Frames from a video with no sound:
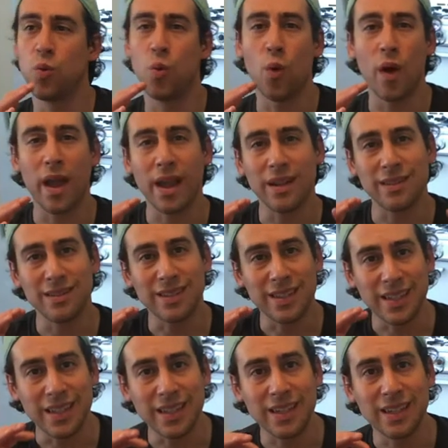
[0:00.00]

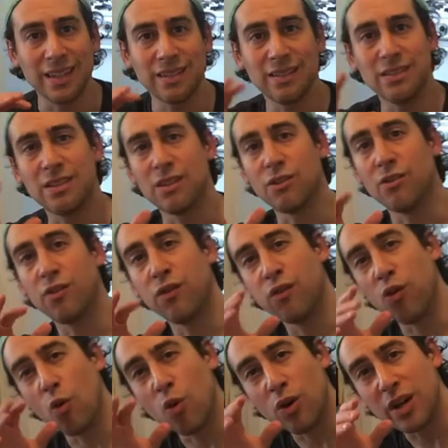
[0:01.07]
20 to
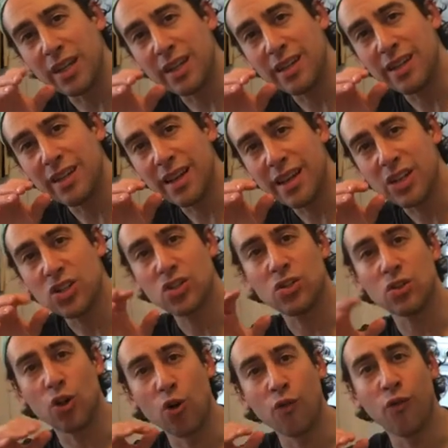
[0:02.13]
40-ish,
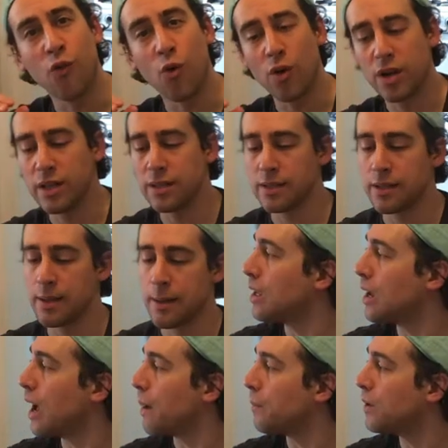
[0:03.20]
low 40s.
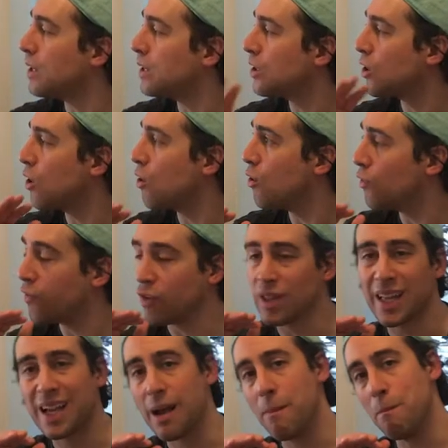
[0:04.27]
I'm gonna go for
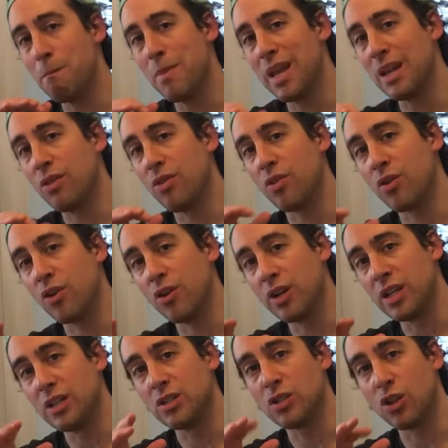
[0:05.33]
like a mid
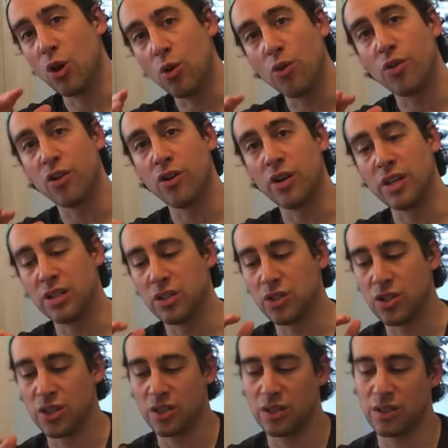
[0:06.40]
30s, low 30s,
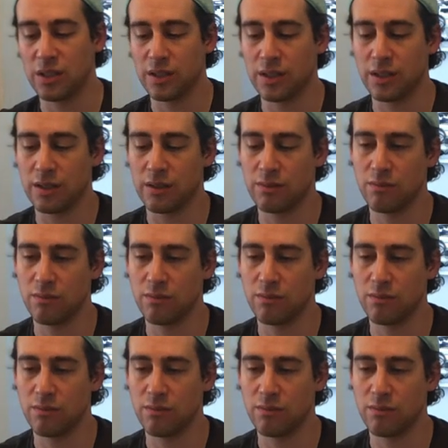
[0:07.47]
just to